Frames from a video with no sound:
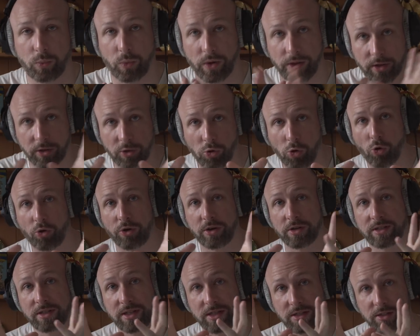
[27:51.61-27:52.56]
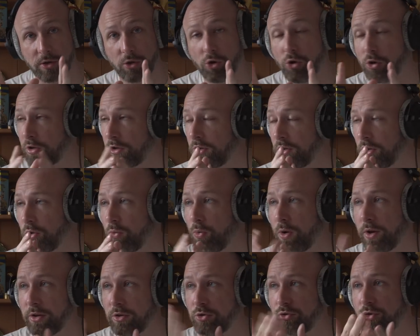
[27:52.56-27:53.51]
where the chorus is the hook you
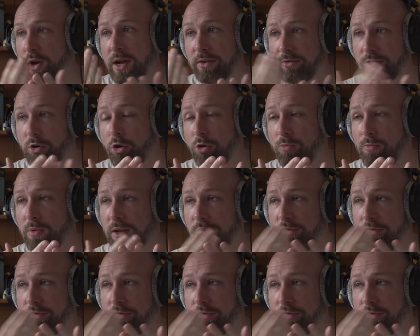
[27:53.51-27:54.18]
want to drive home,